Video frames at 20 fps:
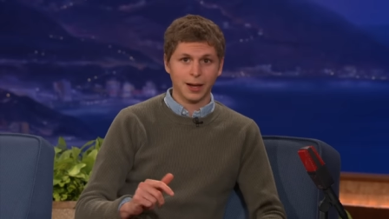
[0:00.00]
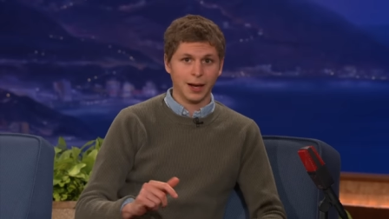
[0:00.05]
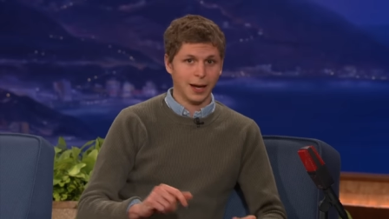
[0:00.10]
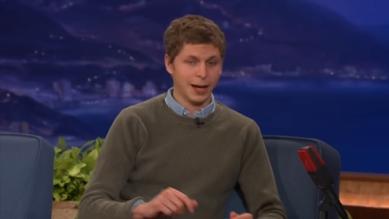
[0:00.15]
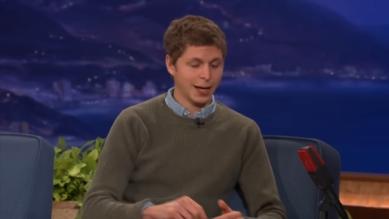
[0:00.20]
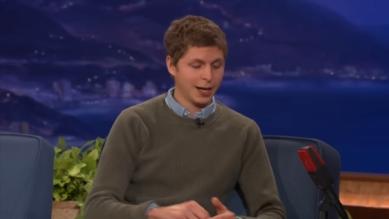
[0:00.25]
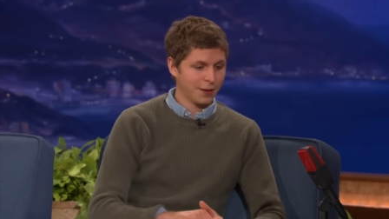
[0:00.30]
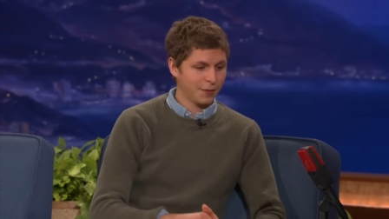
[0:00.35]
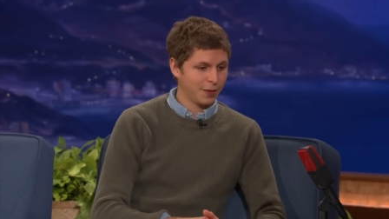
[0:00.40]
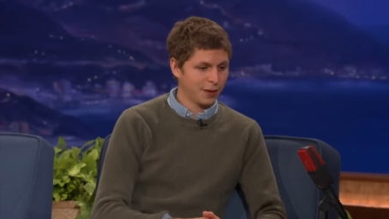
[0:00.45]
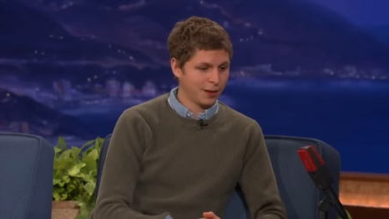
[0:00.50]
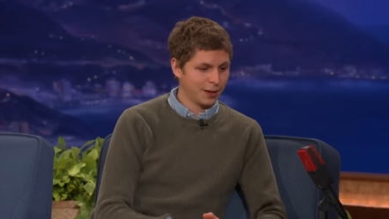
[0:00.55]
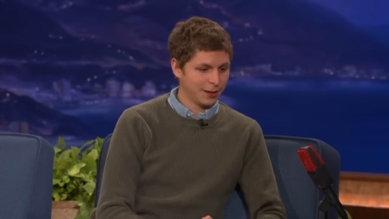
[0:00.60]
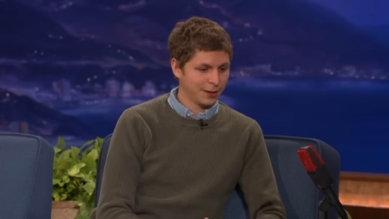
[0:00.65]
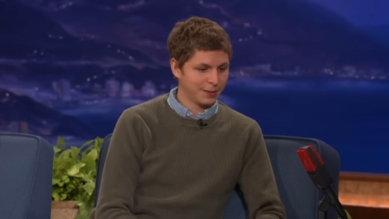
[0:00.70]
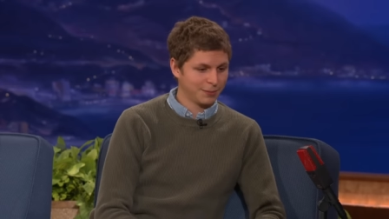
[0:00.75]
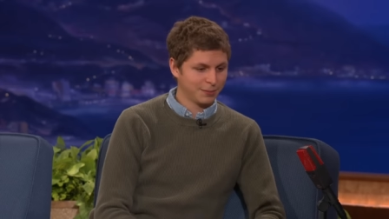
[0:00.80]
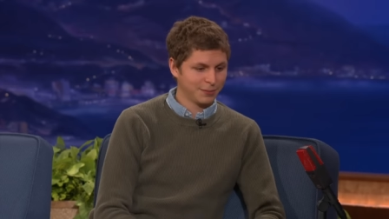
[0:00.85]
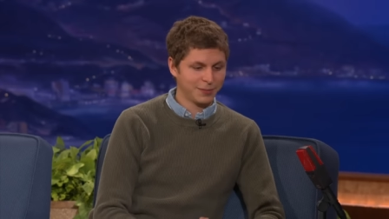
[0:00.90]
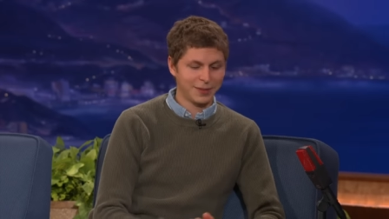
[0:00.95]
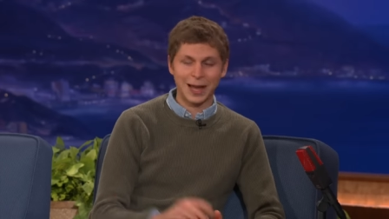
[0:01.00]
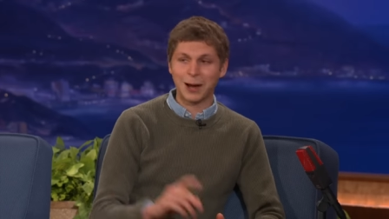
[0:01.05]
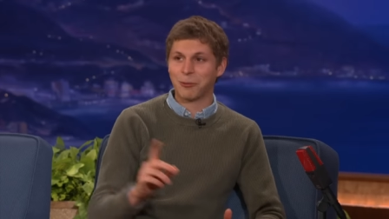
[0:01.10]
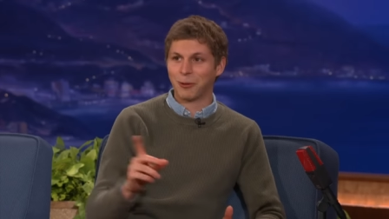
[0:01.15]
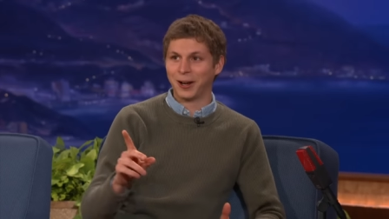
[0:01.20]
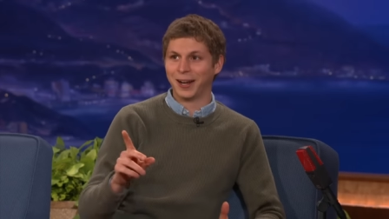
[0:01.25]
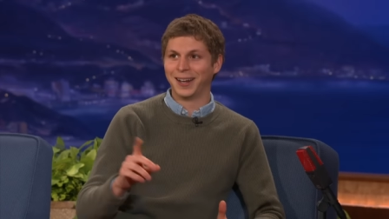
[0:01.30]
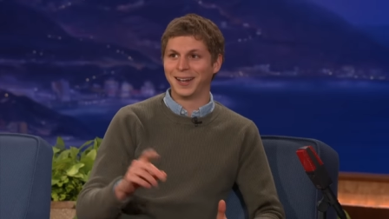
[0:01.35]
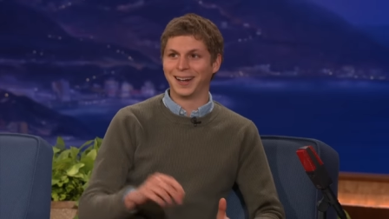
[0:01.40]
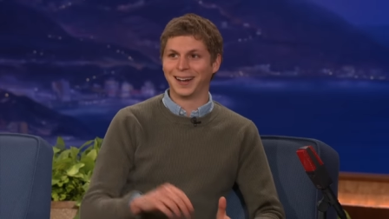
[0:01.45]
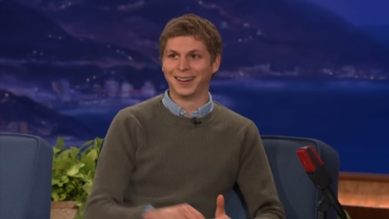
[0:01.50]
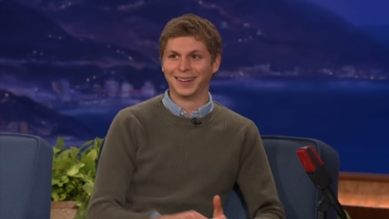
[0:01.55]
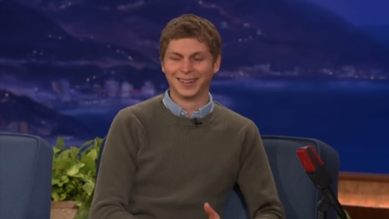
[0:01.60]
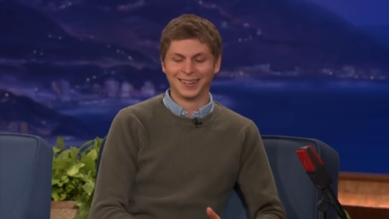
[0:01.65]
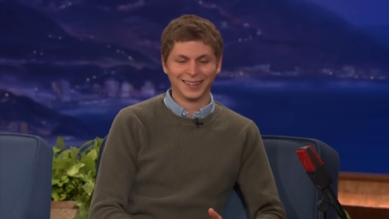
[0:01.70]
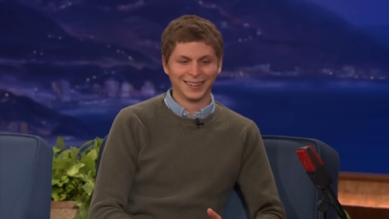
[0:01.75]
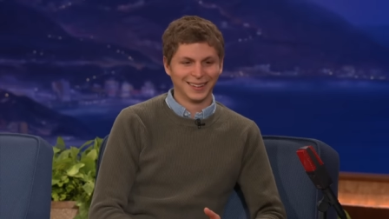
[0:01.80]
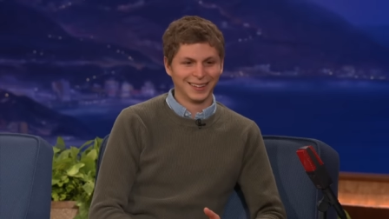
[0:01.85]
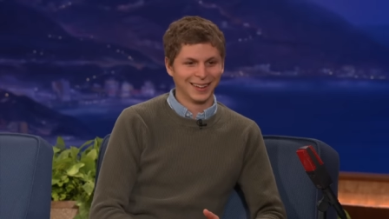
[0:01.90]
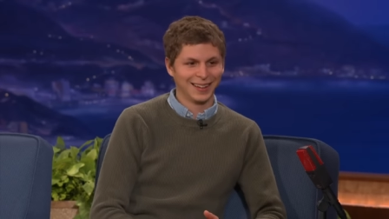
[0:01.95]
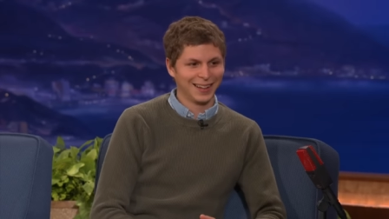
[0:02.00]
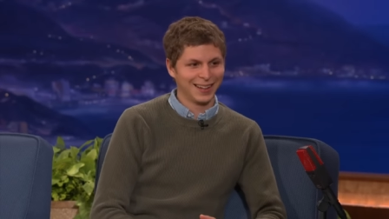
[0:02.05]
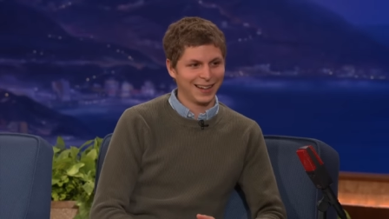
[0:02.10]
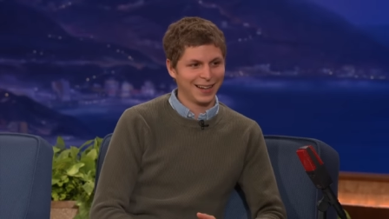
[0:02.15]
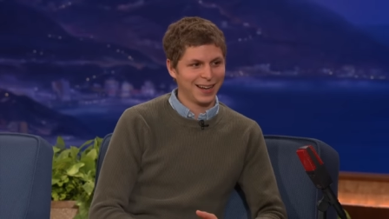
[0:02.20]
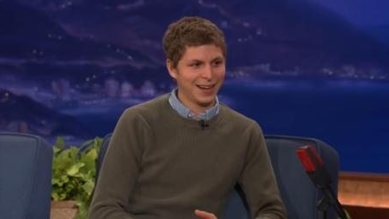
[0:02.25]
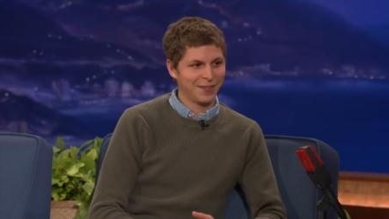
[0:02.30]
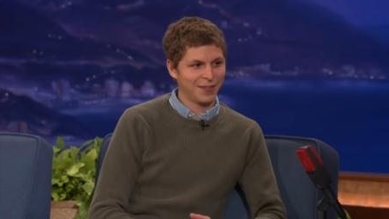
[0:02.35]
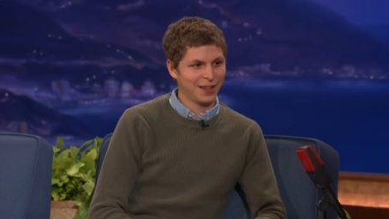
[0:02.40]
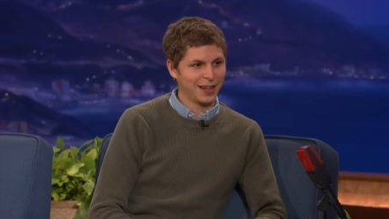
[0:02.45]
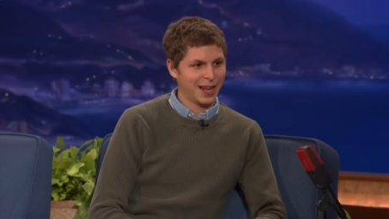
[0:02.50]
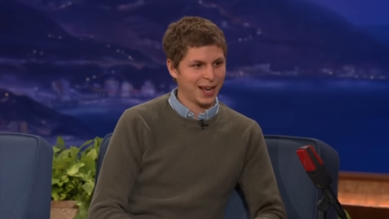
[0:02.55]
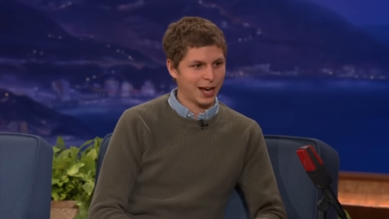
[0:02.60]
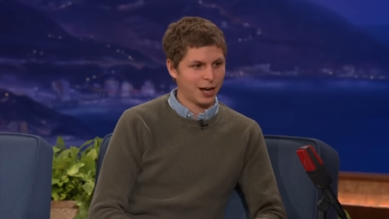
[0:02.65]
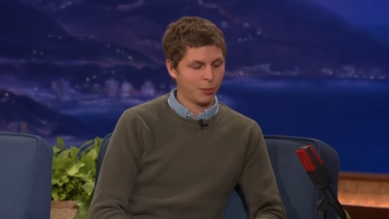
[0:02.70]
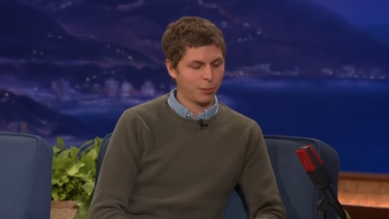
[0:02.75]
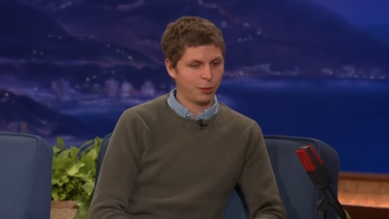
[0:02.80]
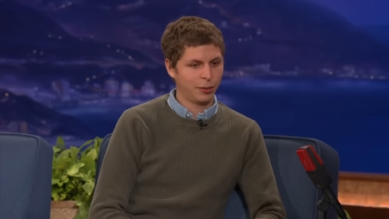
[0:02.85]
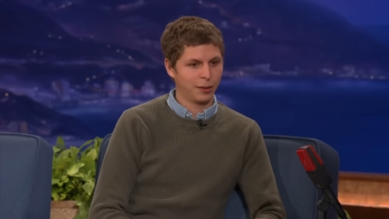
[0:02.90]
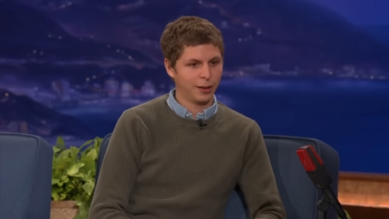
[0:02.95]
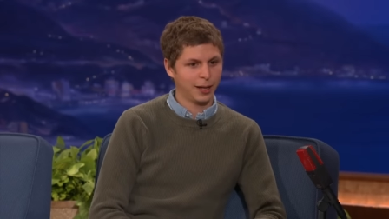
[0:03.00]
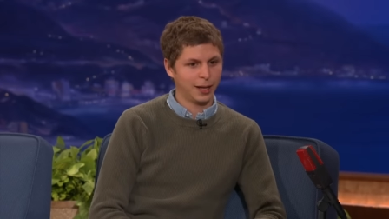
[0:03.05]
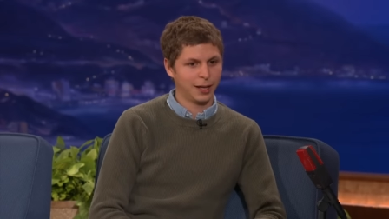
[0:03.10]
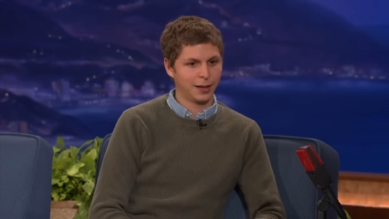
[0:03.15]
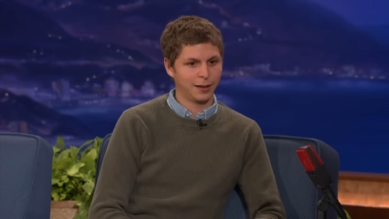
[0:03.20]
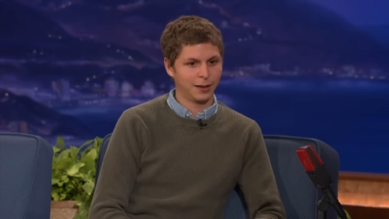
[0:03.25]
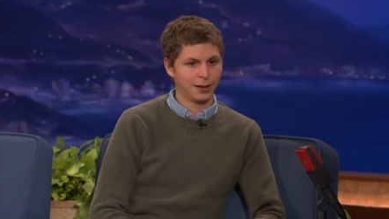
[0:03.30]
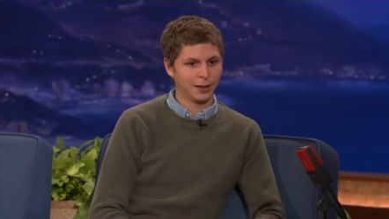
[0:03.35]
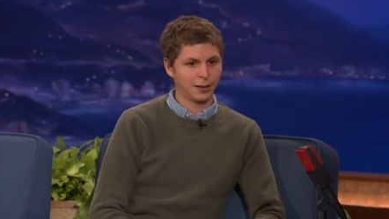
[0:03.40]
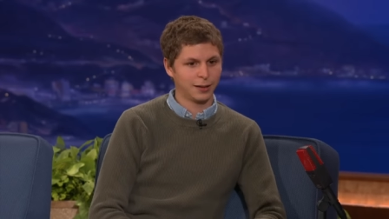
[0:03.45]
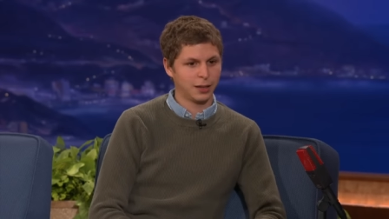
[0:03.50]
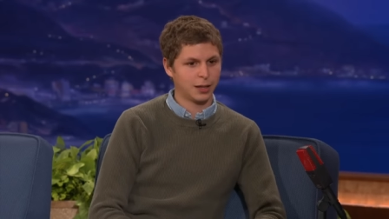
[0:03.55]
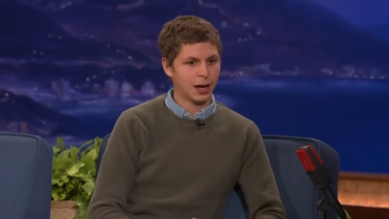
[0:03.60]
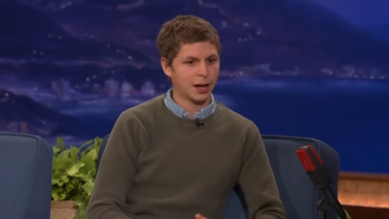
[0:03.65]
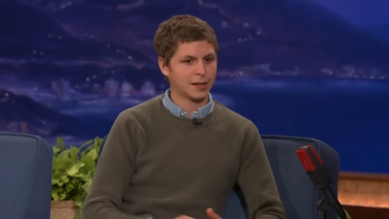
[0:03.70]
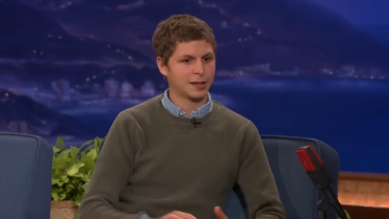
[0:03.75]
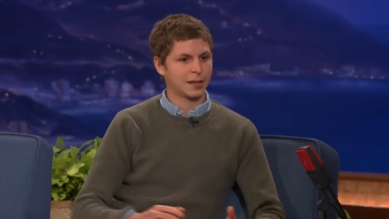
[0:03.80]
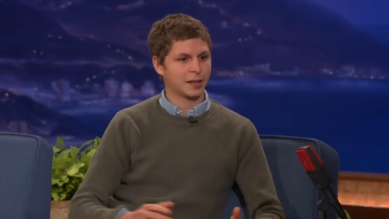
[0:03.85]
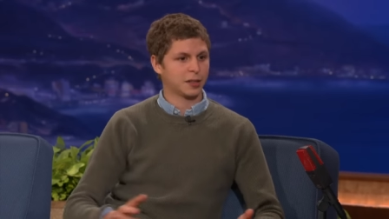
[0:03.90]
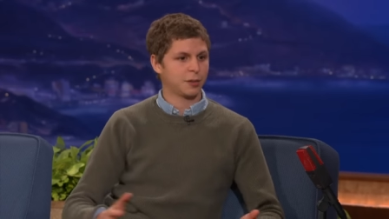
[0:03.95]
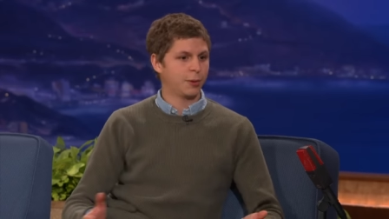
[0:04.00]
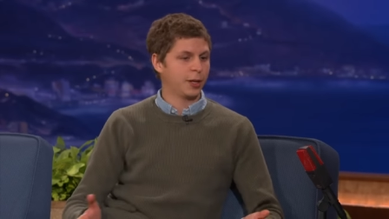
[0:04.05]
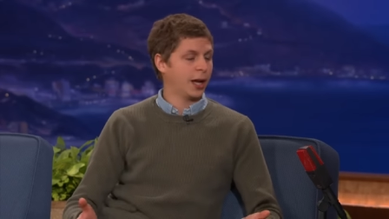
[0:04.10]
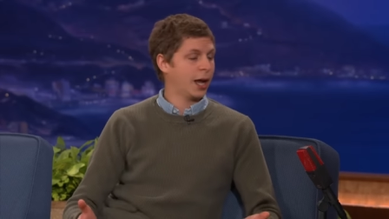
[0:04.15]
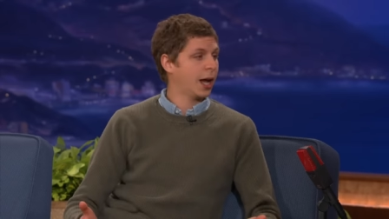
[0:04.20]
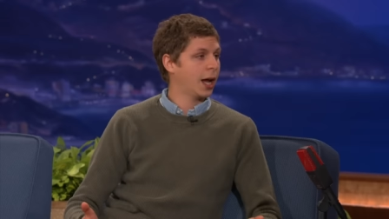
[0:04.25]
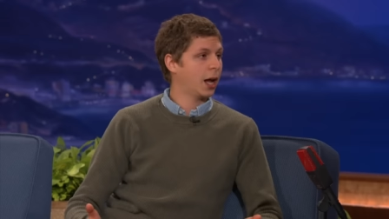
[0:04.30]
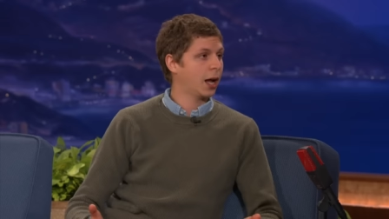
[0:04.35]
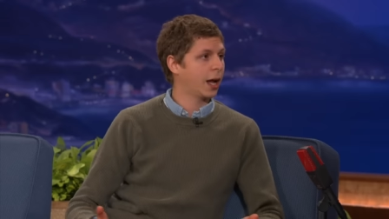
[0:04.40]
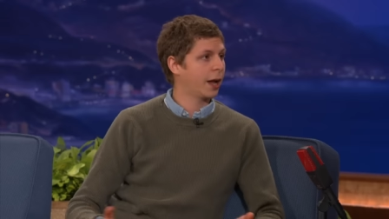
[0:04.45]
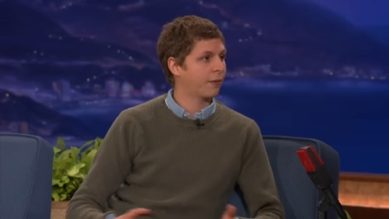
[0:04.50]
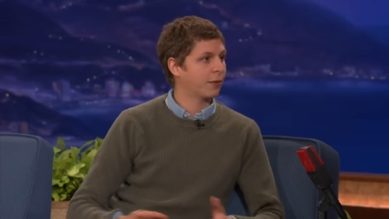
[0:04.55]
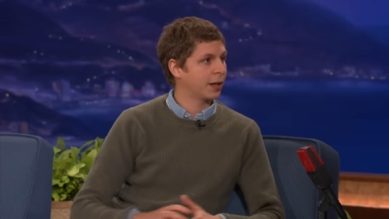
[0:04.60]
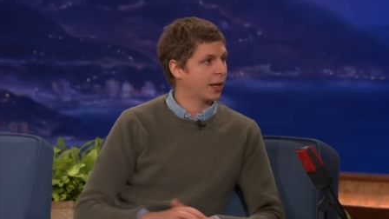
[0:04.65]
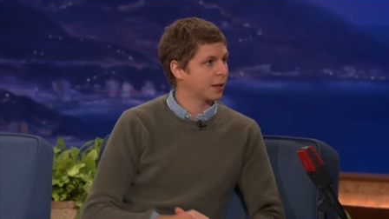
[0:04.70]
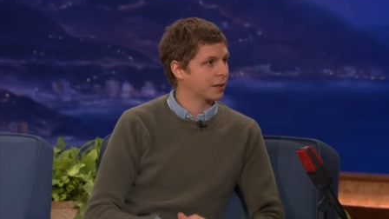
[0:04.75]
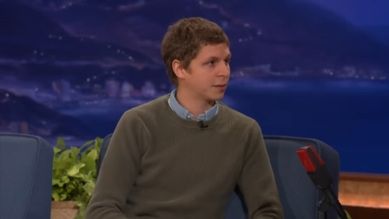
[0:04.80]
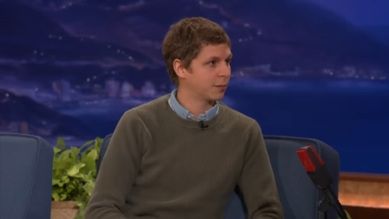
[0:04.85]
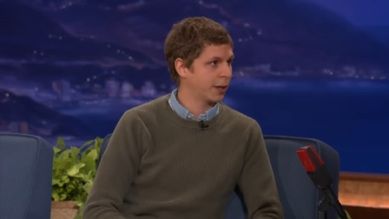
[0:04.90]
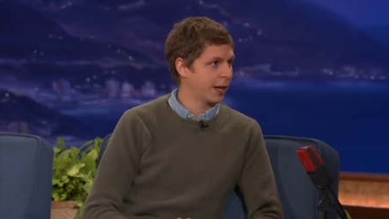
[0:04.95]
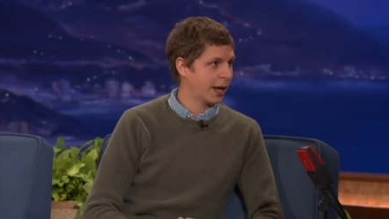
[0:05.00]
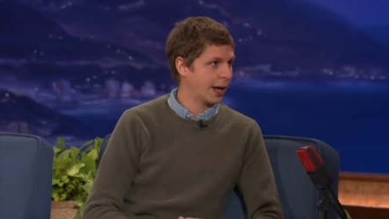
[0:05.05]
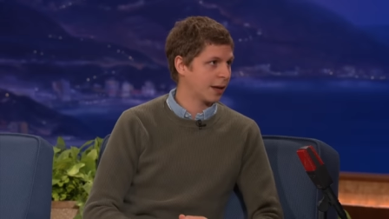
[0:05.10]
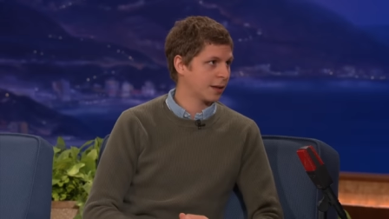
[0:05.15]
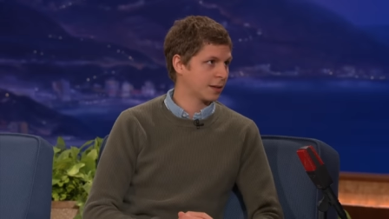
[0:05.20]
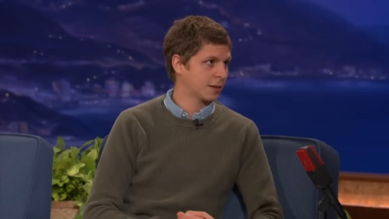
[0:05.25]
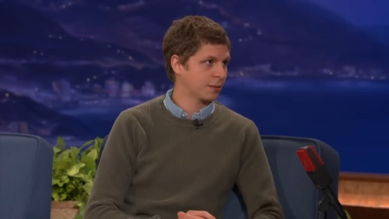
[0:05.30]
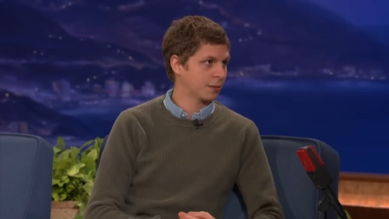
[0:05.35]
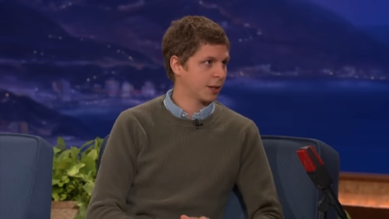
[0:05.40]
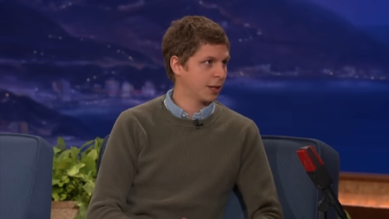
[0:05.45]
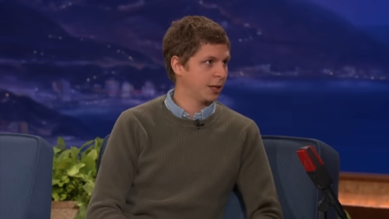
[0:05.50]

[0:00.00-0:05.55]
I get in the, that one, yeah. I get in the cab, and uh, the guy says to me, hey, I have to get some gas.